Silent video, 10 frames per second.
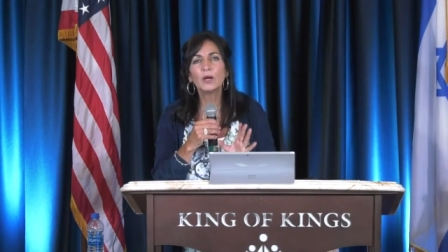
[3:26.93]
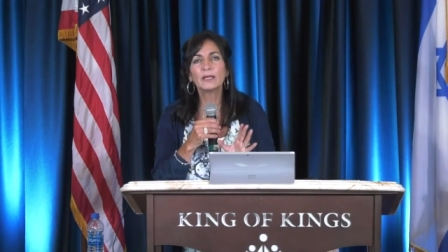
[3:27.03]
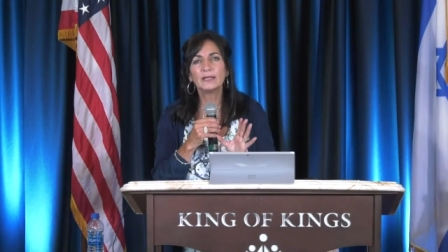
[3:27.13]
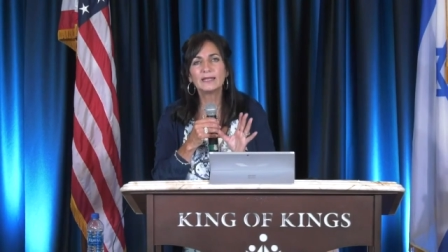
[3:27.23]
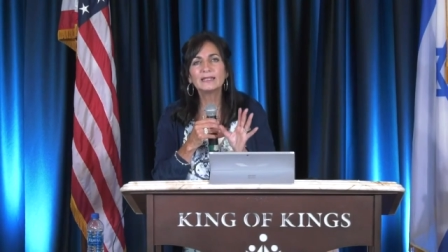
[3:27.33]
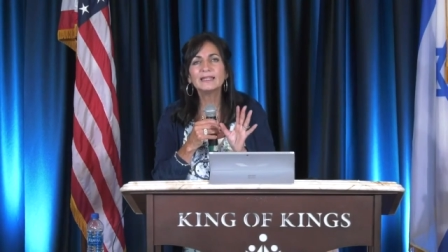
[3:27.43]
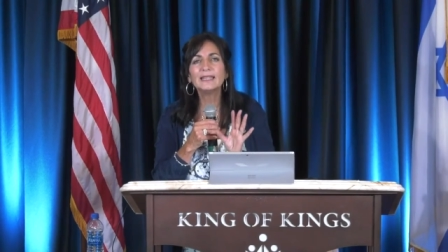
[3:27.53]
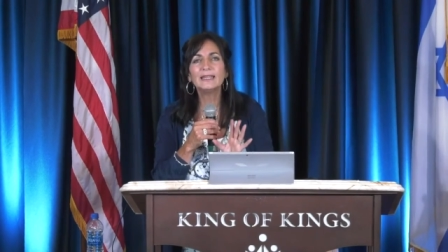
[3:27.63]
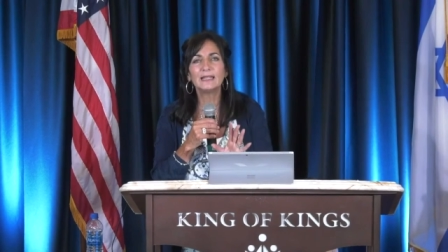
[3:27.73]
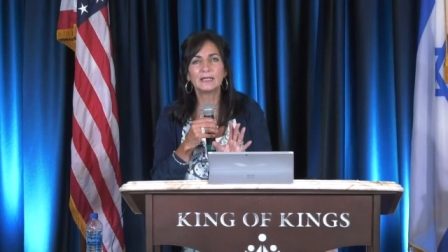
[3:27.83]
I want you to
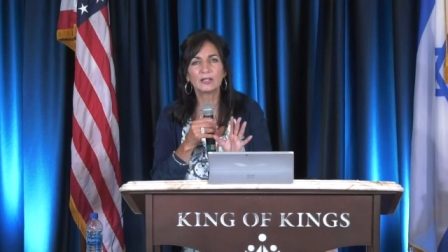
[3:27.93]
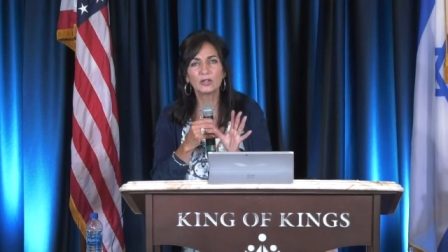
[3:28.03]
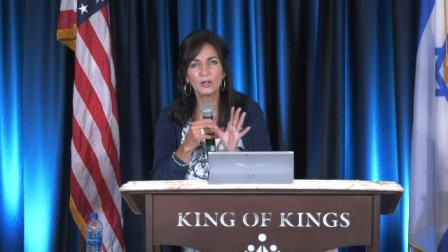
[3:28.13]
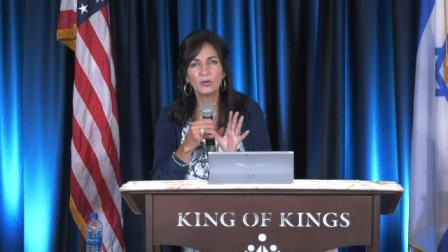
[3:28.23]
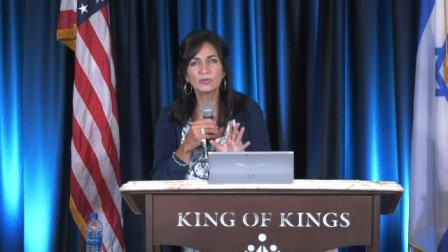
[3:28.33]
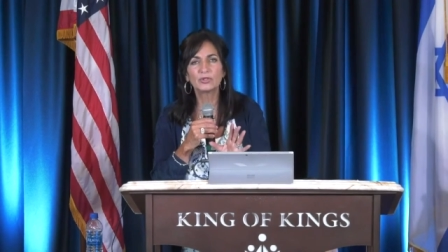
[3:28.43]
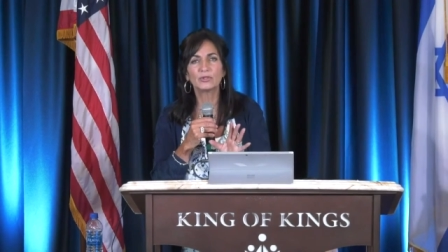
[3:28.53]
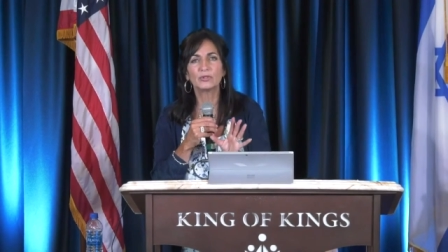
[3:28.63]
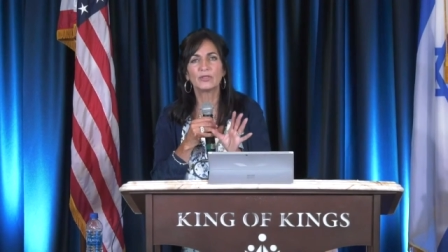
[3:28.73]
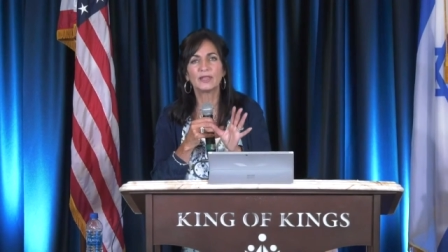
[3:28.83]
lean in
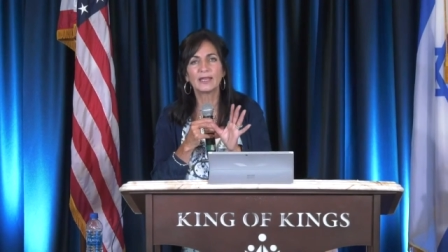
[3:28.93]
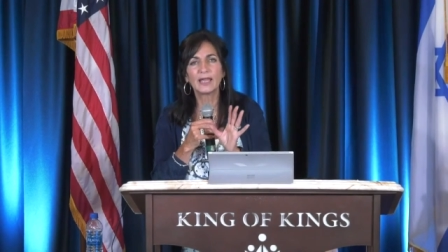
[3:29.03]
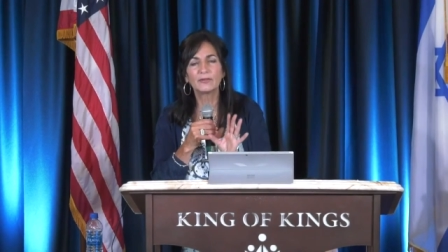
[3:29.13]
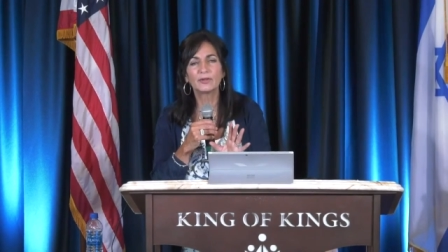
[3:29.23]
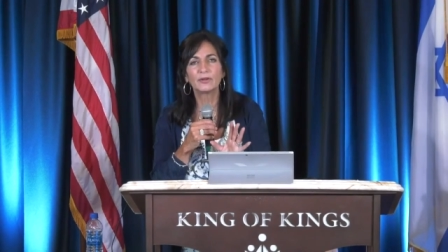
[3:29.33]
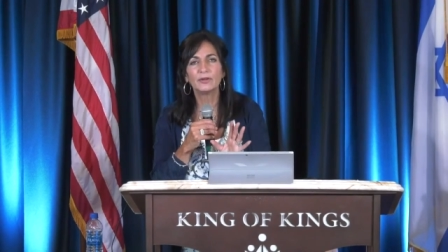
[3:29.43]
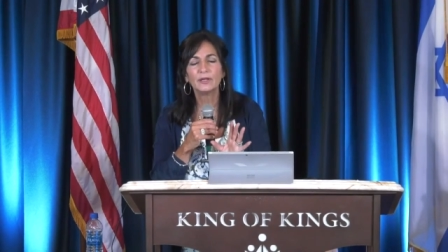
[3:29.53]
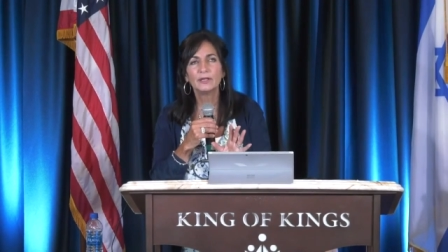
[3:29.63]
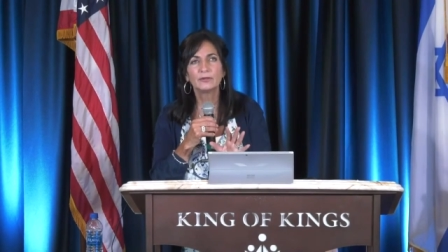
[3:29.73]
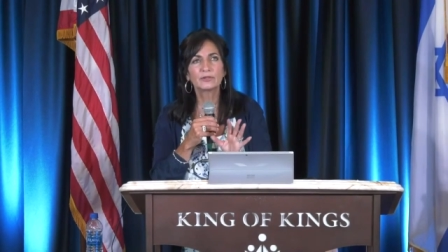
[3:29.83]
closer than
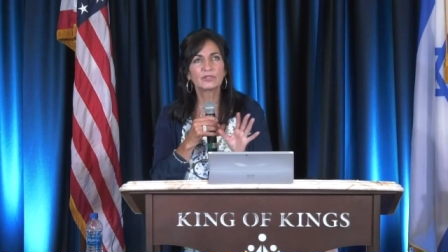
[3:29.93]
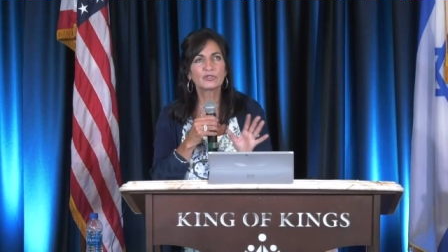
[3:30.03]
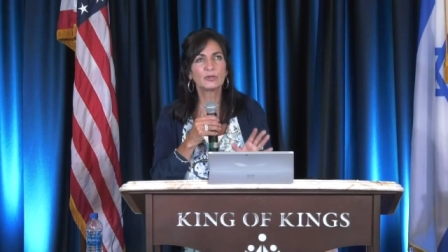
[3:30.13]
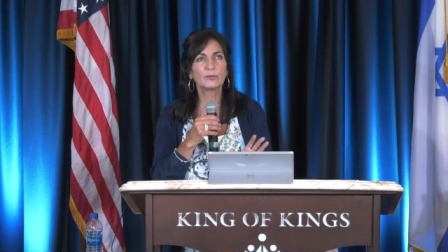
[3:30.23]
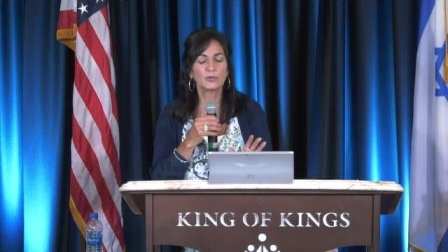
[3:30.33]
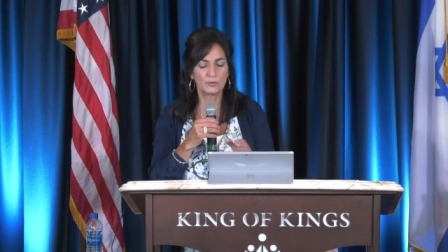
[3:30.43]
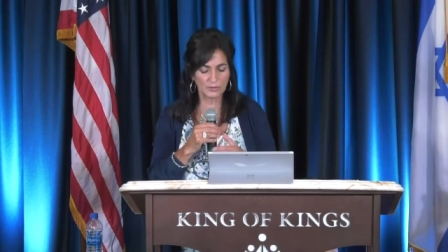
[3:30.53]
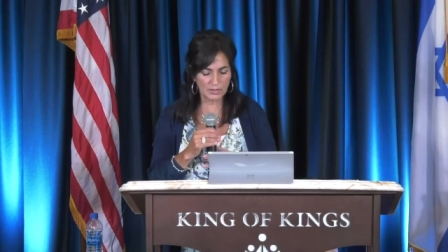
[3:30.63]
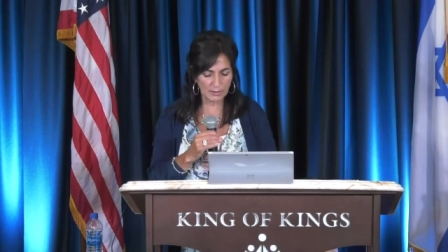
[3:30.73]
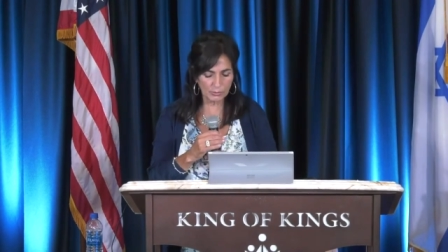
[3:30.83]
ever. There's a
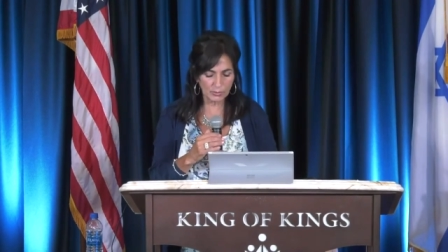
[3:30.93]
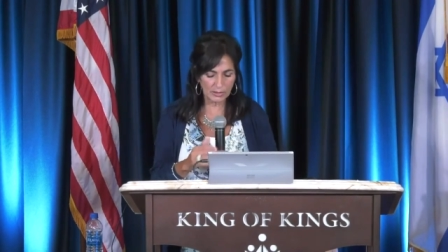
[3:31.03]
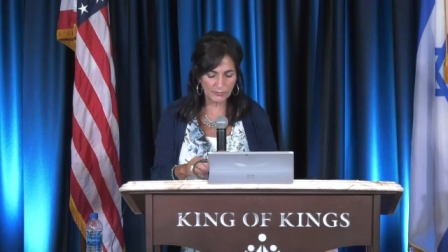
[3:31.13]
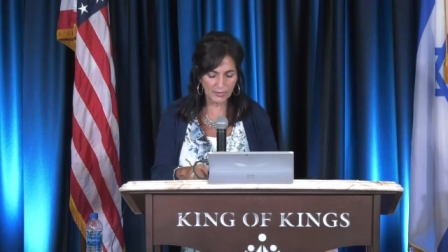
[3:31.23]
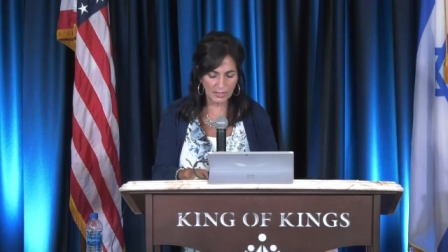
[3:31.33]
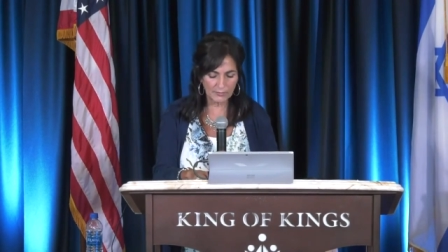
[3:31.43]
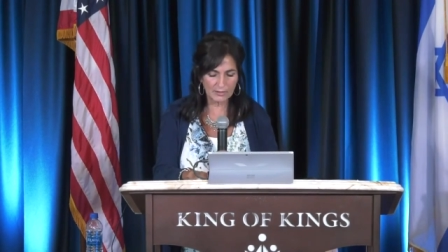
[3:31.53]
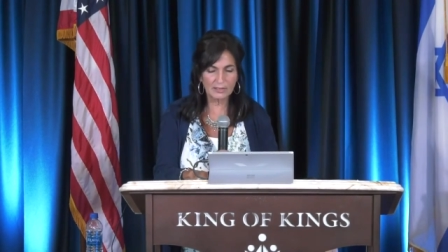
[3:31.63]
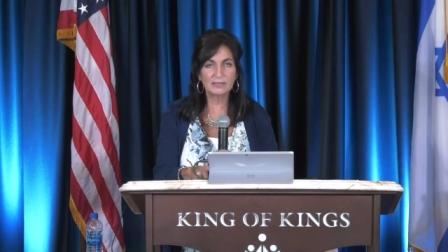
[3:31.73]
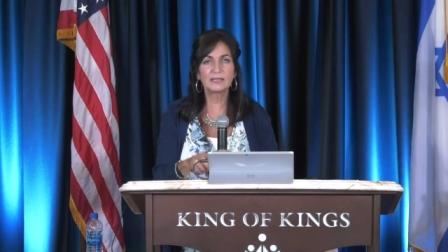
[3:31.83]
scripture in Psalm
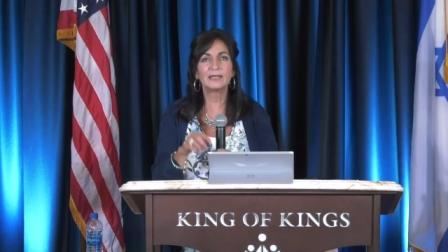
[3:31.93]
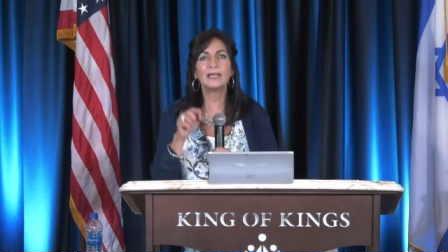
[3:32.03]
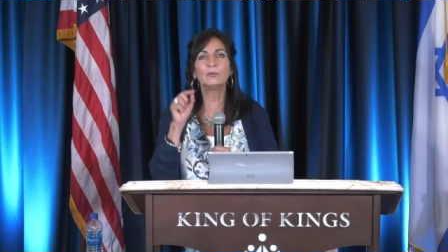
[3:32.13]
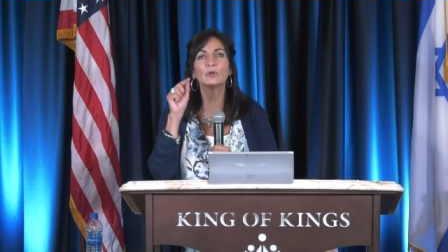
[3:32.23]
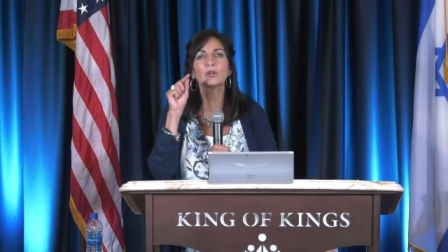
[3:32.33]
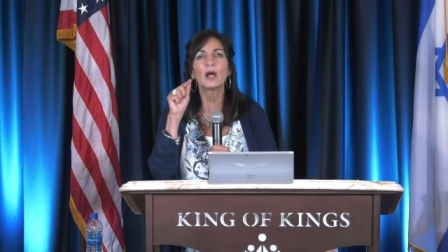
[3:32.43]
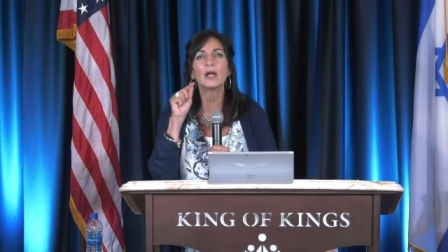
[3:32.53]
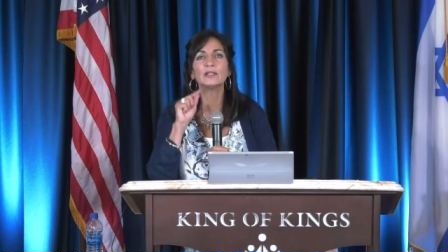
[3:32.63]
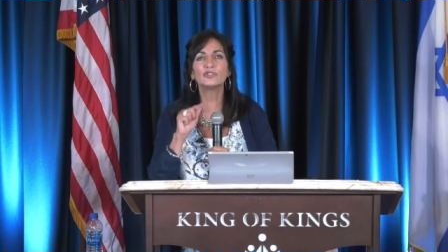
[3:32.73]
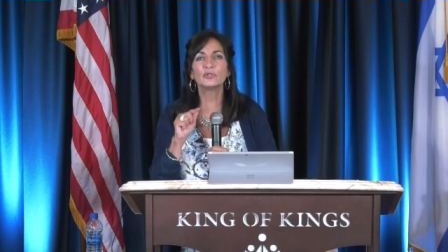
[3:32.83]
25. It says that he will
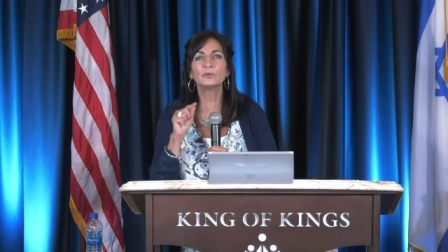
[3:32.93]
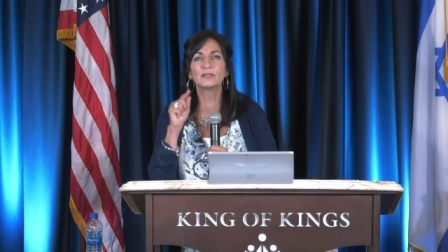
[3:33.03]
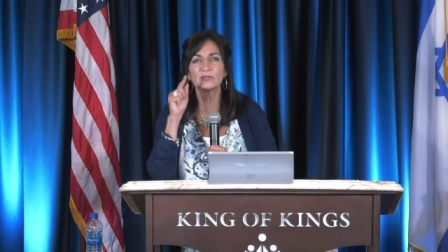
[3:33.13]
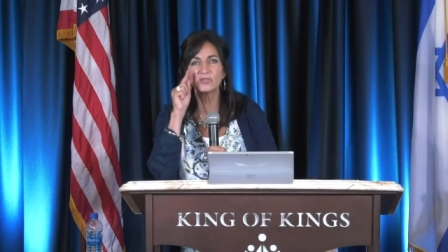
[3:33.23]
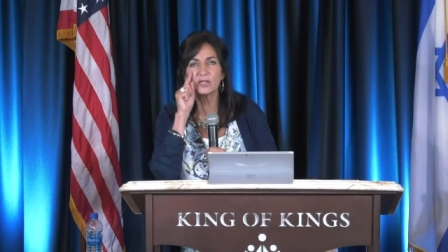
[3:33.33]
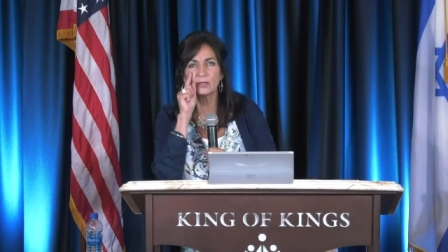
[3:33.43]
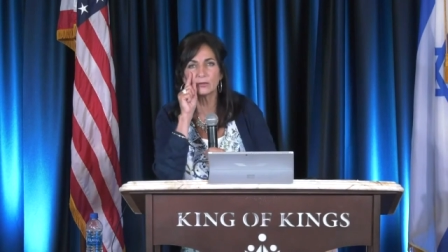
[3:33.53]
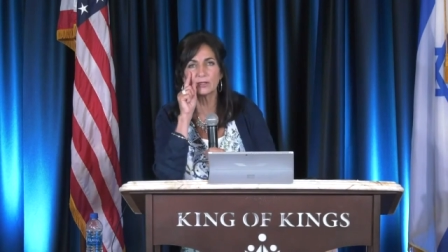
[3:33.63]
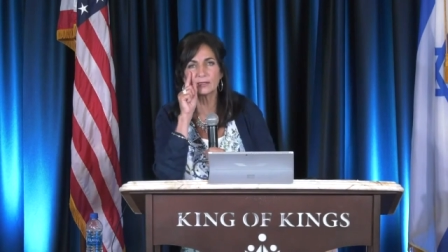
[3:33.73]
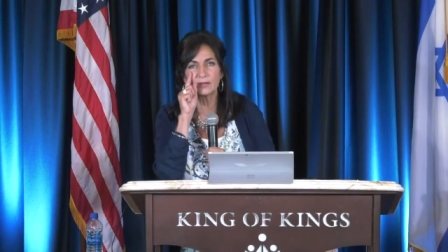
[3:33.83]
guide you with the
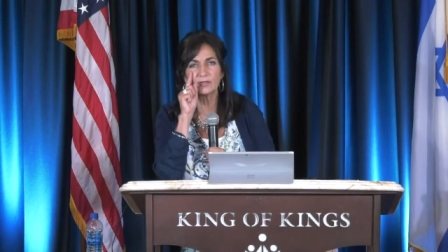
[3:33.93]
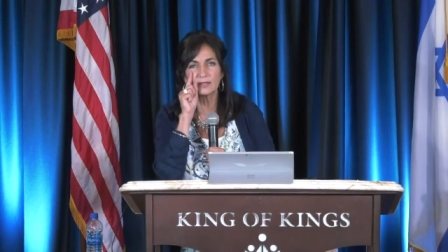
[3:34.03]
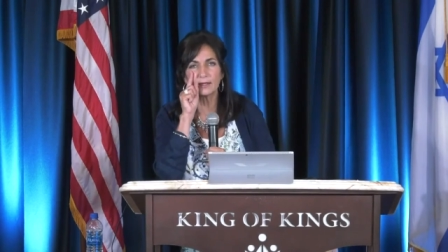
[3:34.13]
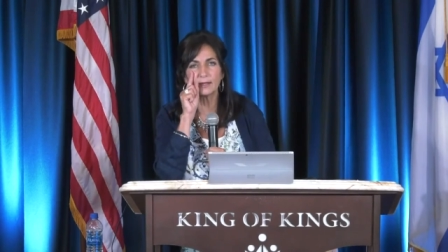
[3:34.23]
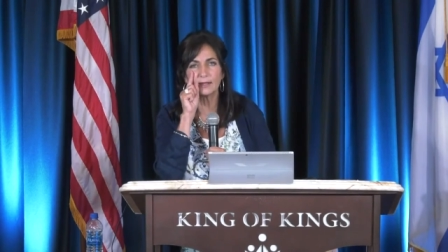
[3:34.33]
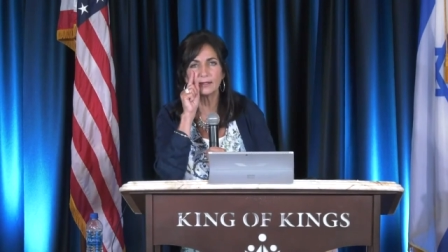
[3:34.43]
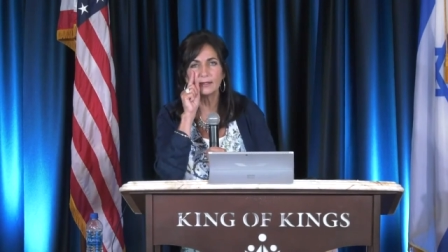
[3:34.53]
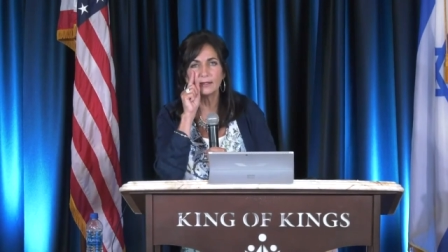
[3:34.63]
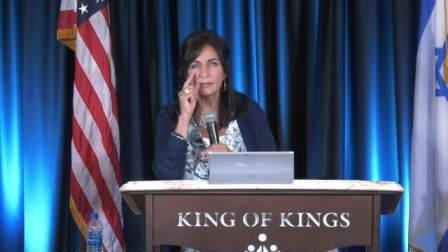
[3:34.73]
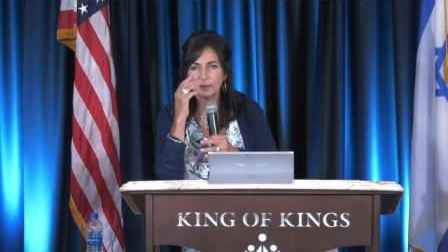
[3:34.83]
singleness of his eye.